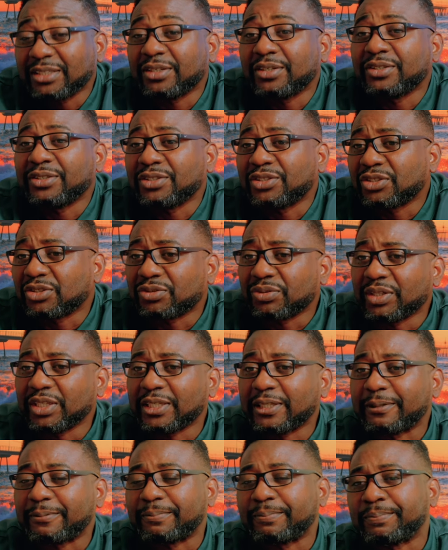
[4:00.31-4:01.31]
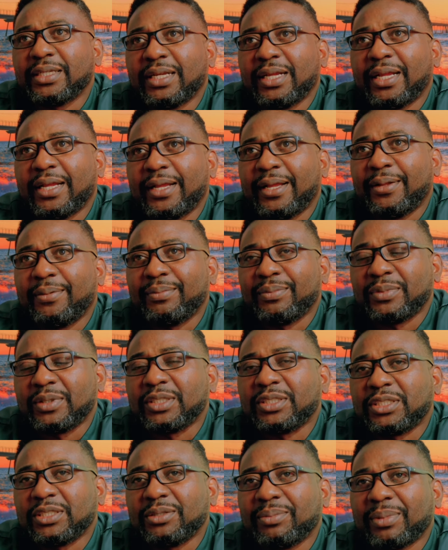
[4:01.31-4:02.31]
it on the screen.
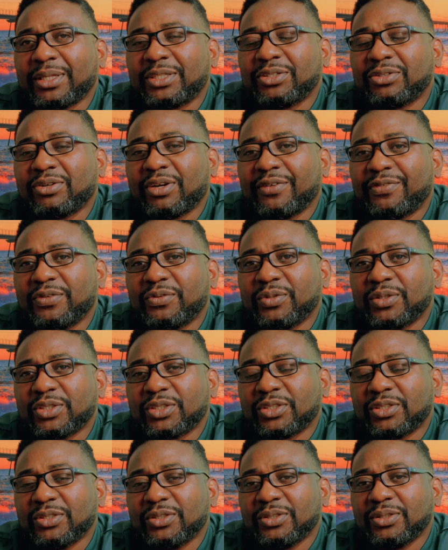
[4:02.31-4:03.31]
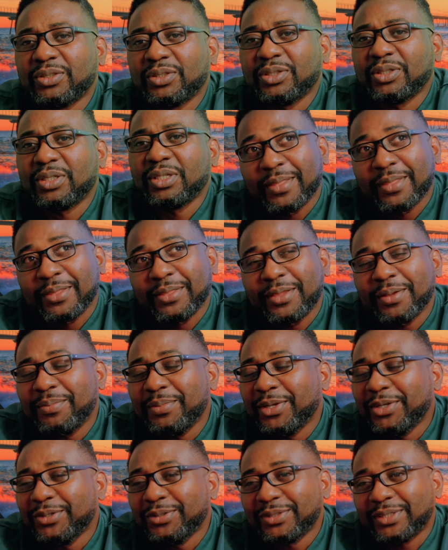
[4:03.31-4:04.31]
The cinematography was good. The
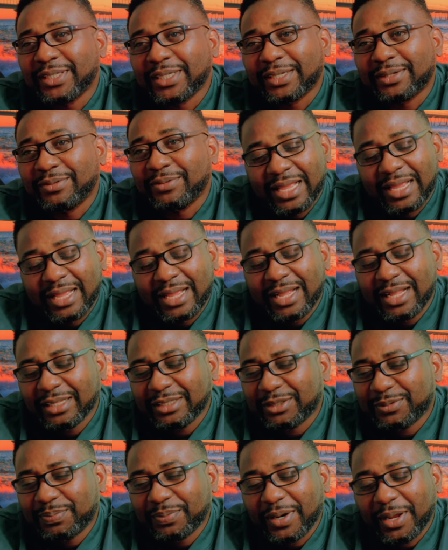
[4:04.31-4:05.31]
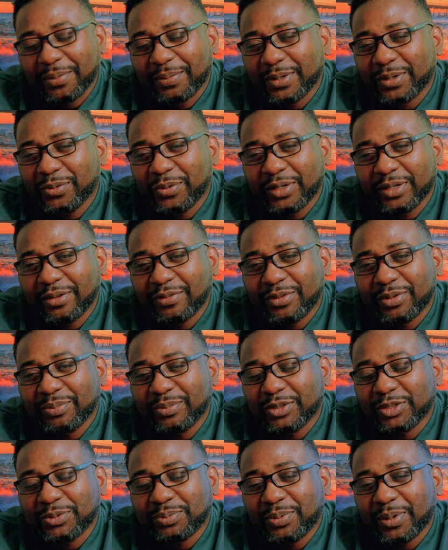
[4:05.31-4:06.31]
music, it's probably one of the
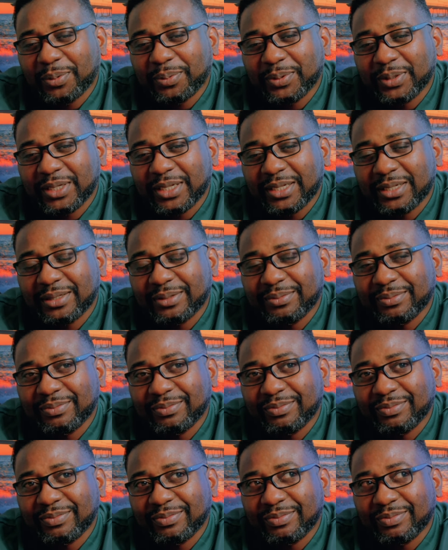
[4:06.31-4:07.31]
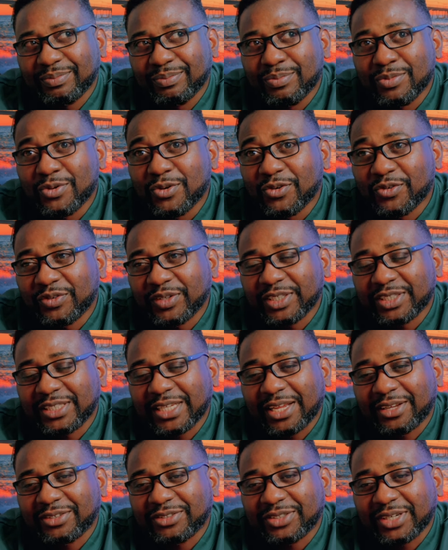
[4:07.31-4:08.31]
most popular movie
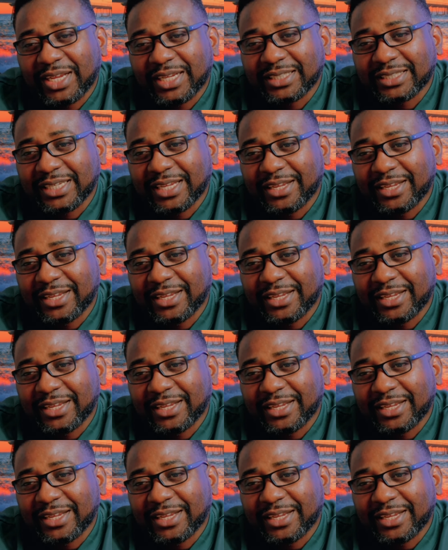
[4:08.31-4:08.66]
soundtracks